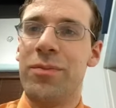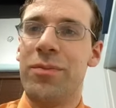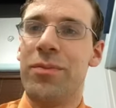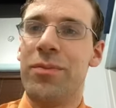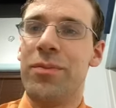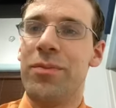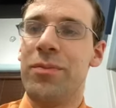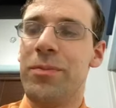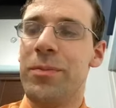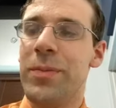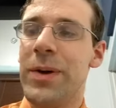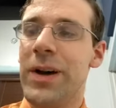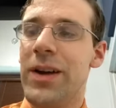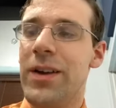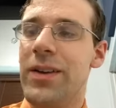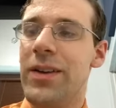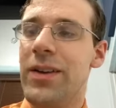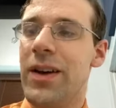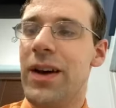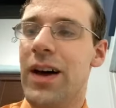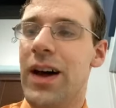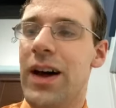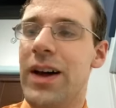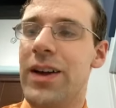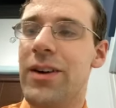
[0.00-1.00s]
But
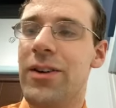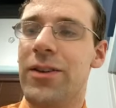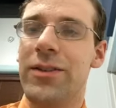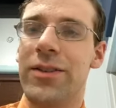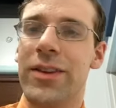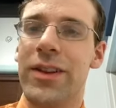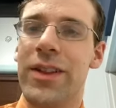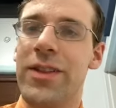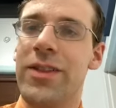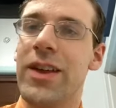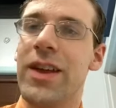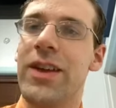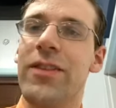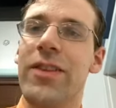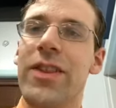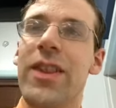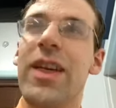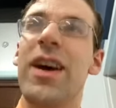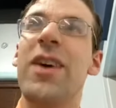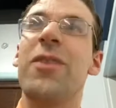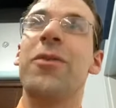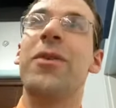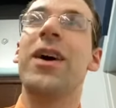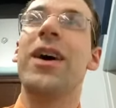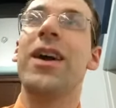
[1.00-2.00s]
I don't really think of it
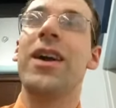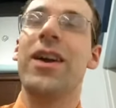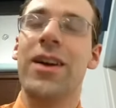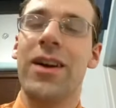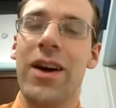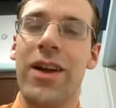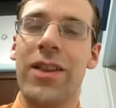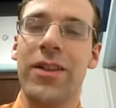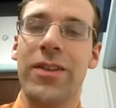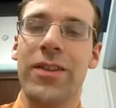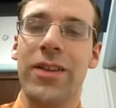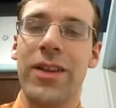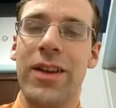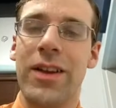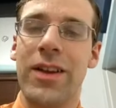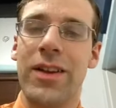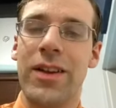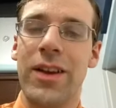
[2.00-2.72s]
that way other than